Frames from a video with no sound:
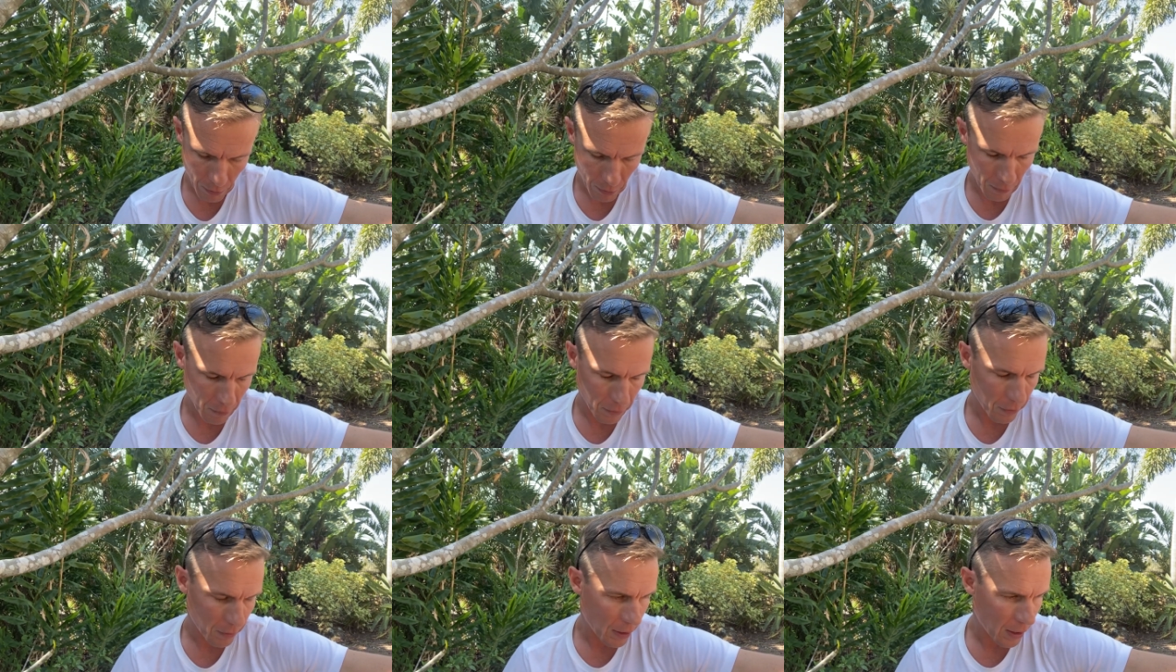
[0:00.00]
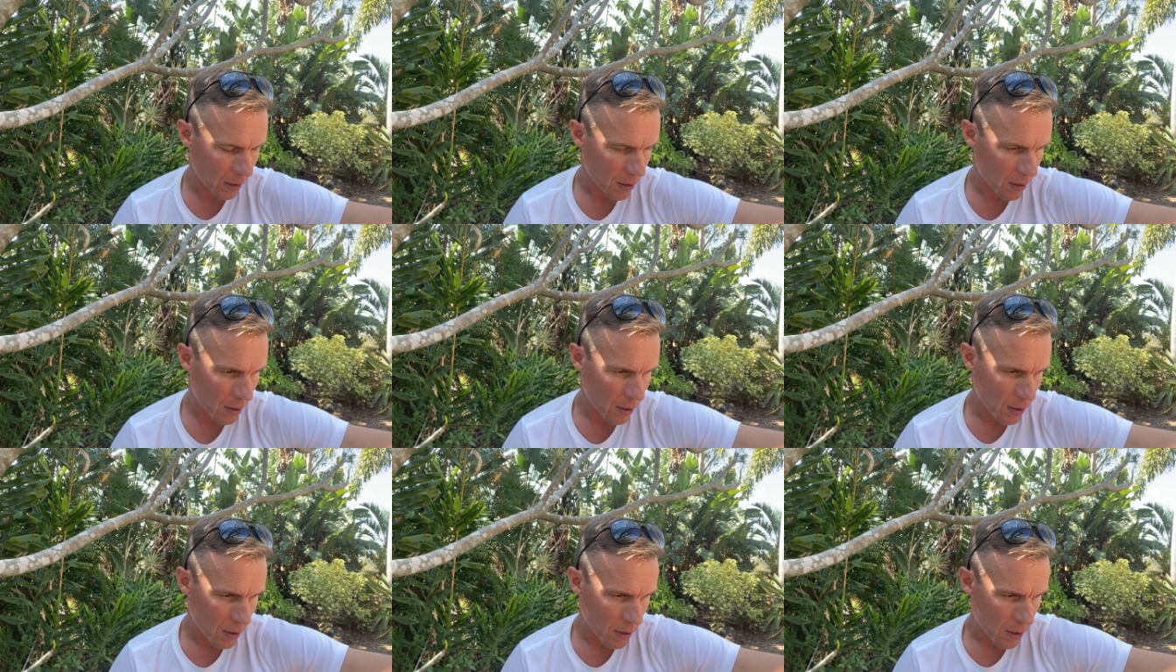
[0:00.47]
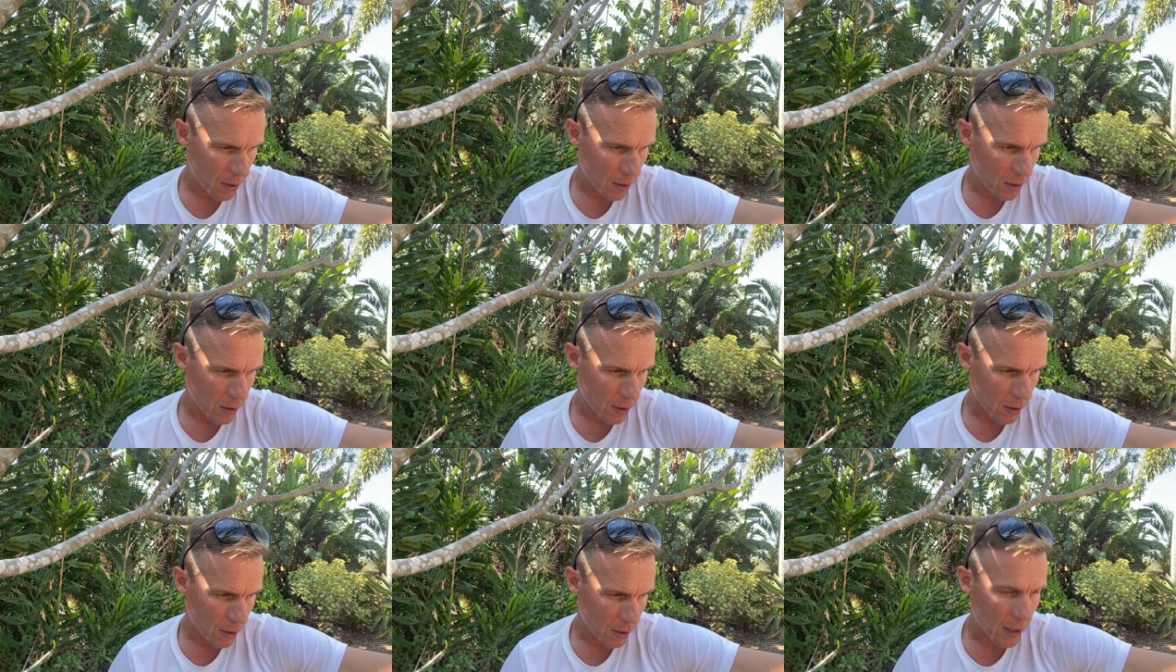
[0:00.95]
where do we even start?
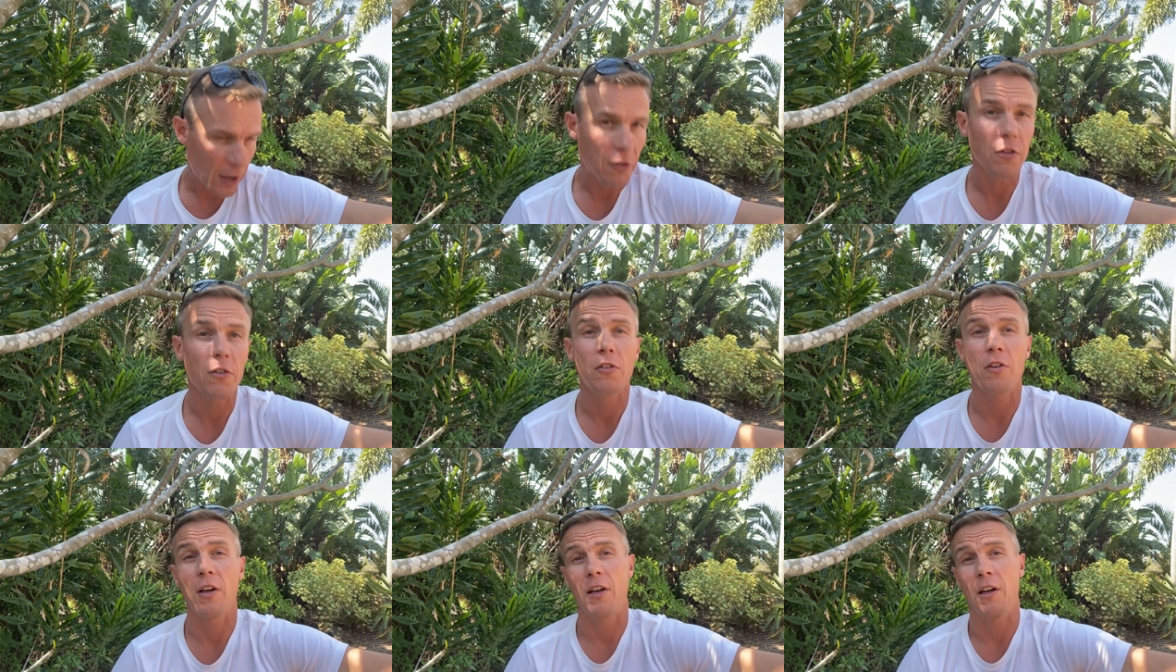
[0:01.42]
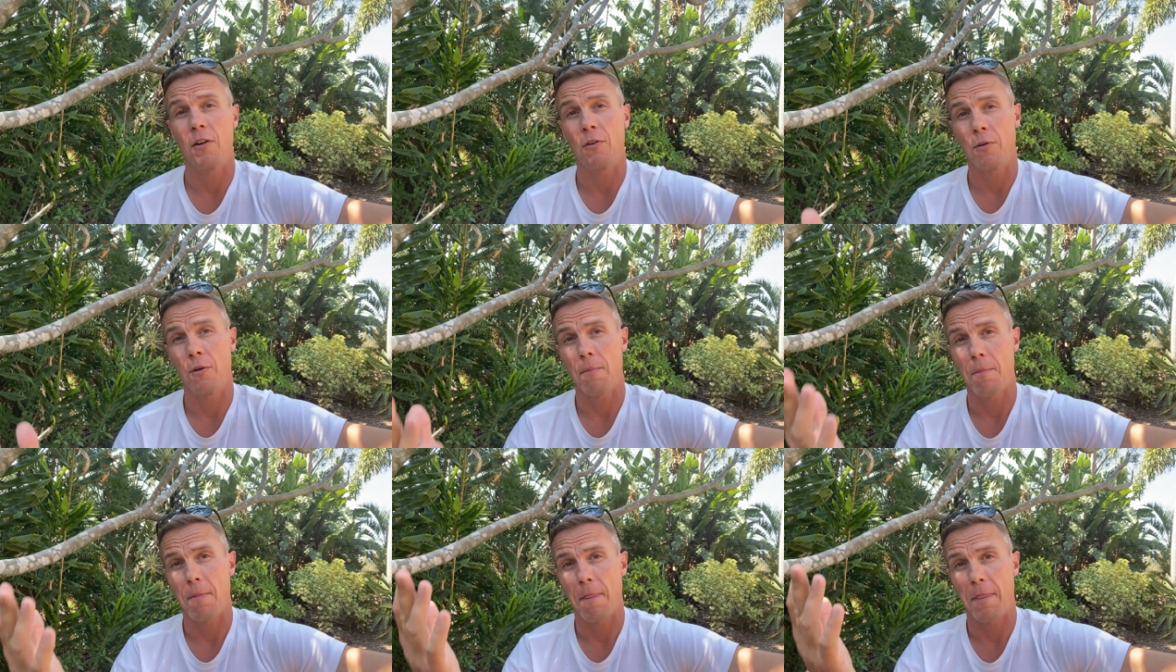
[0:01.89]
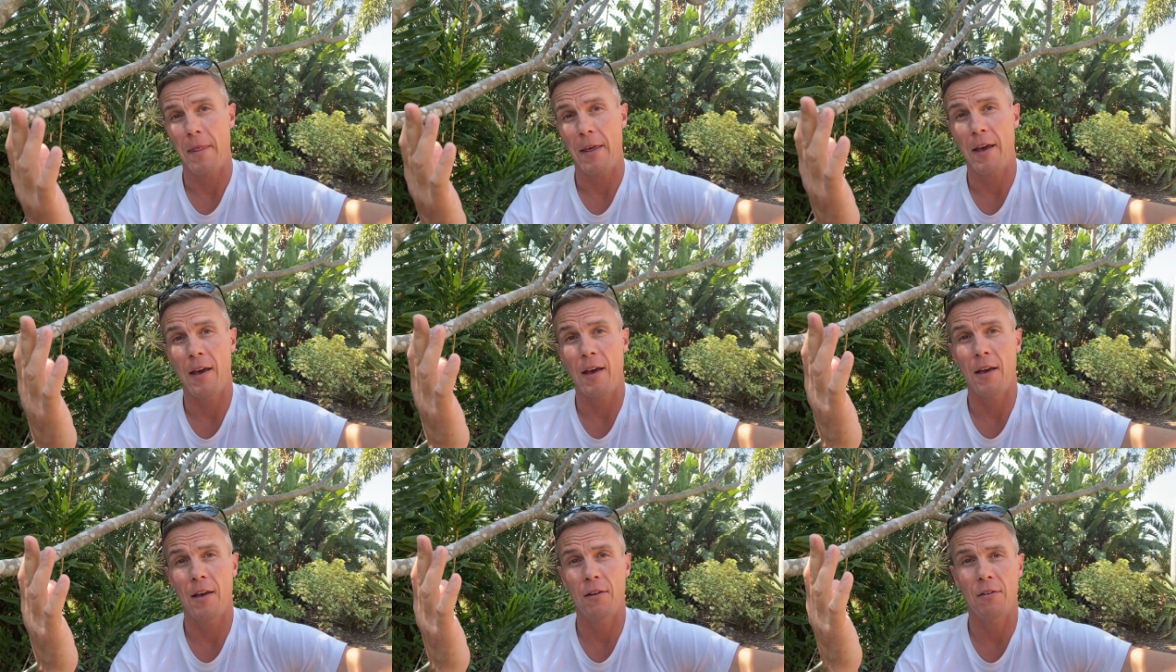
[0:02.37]
Let's just get into it.
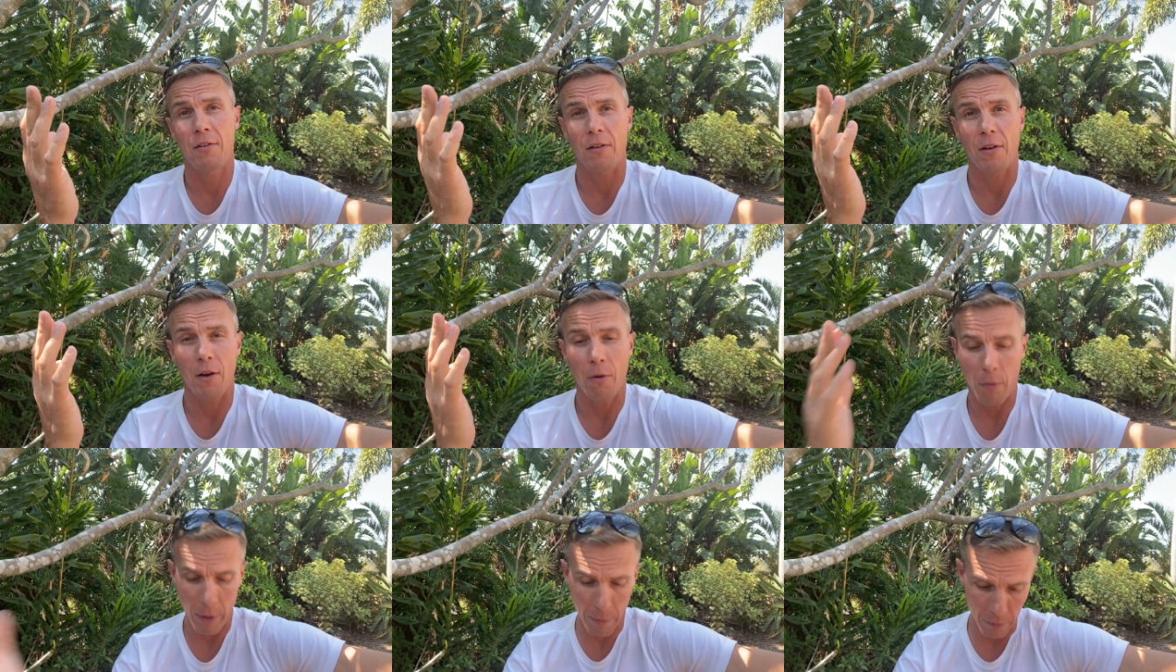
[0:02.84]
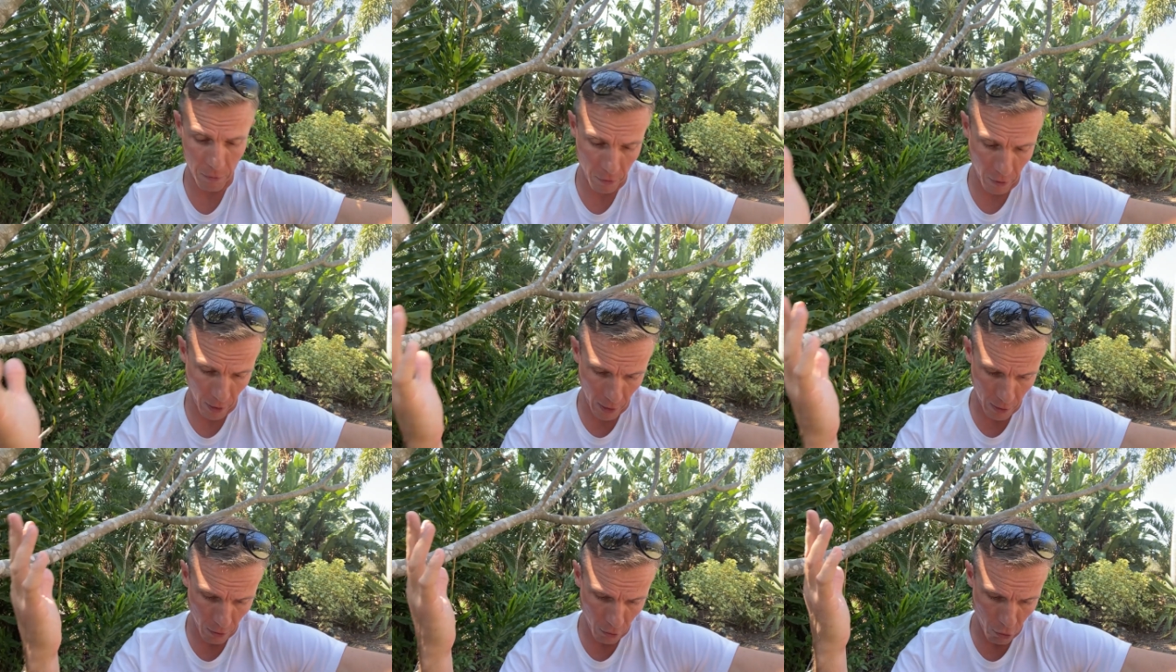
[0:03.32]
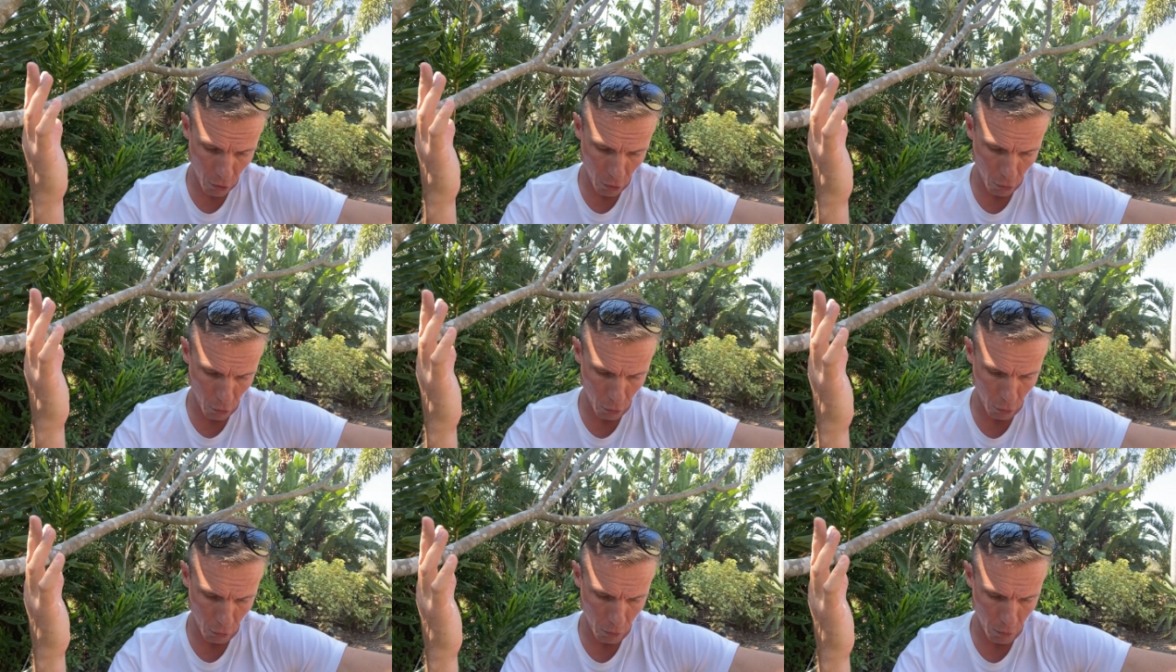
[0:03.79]
There's a website
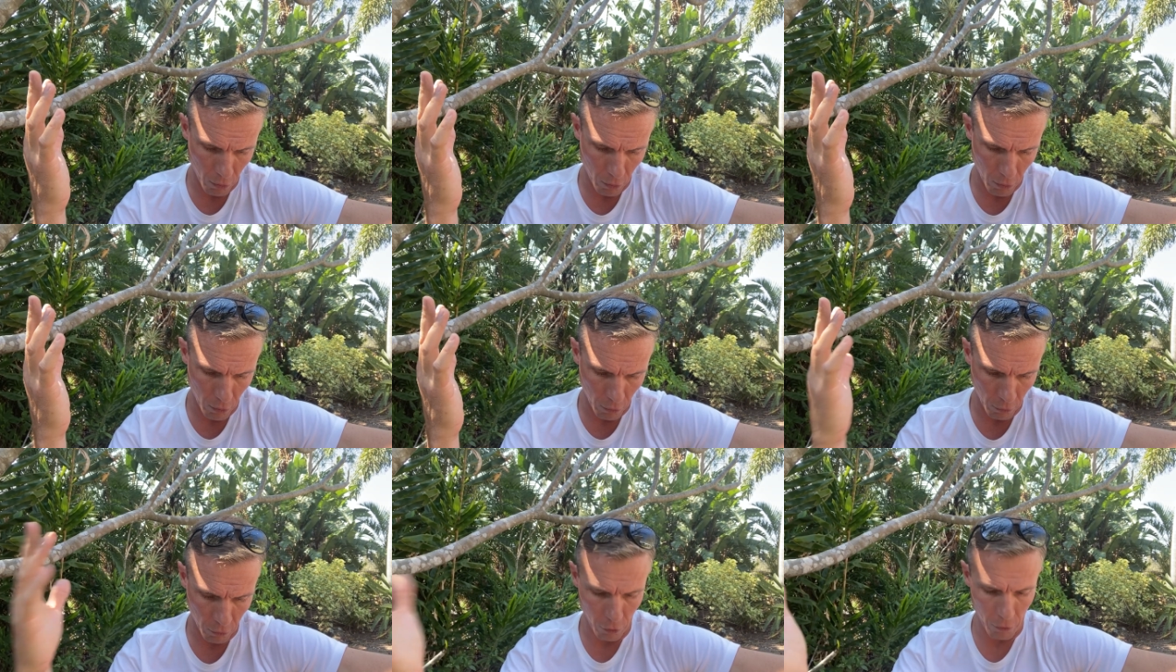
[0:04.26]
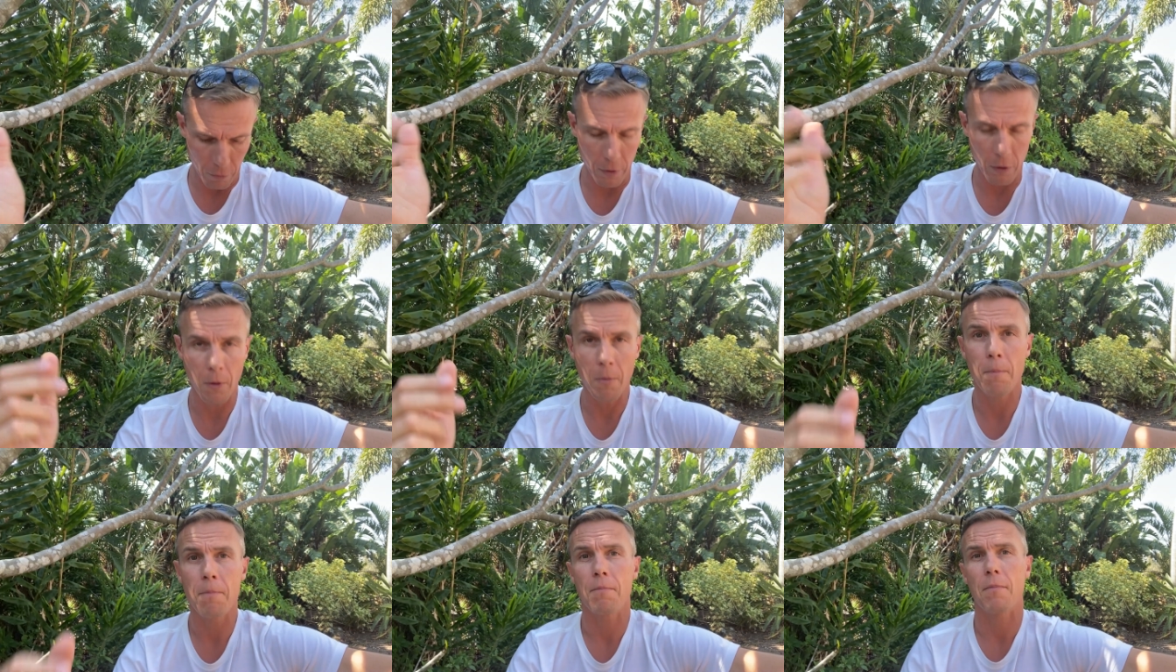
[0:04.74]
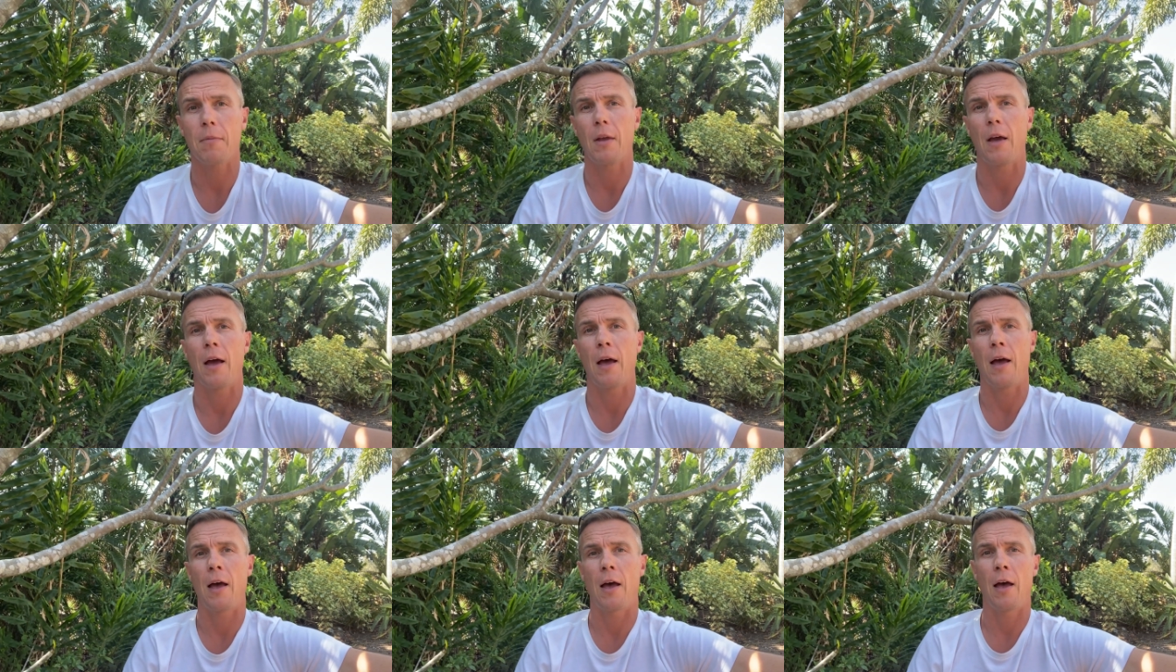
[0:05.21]
called Zooville.
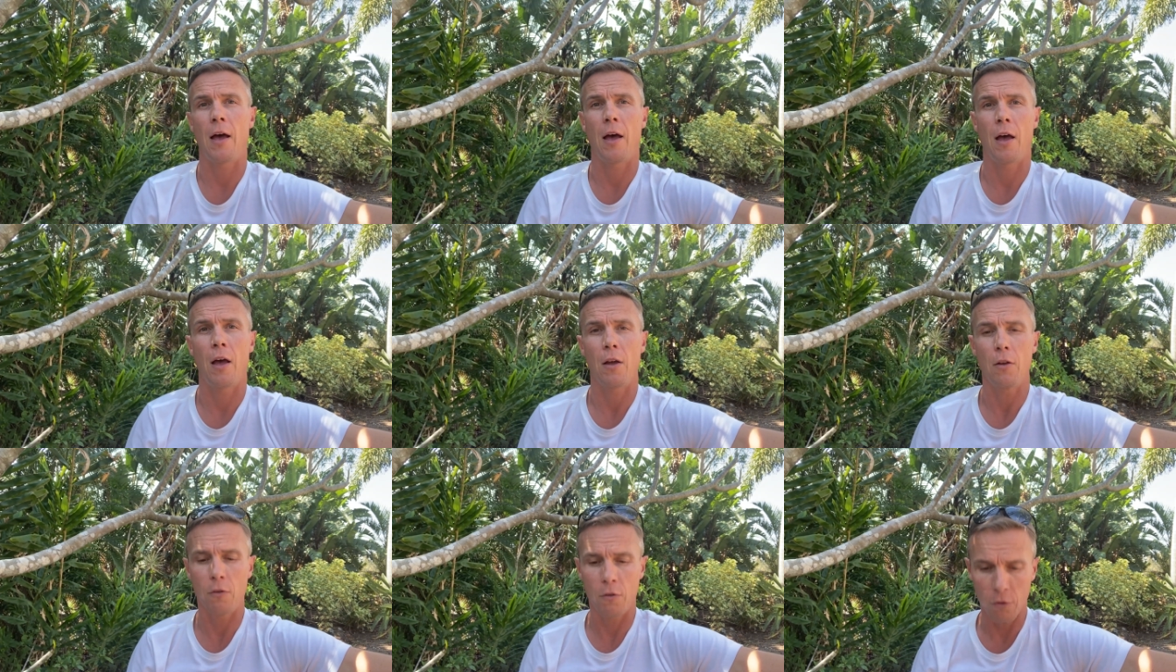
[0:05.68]
Uh,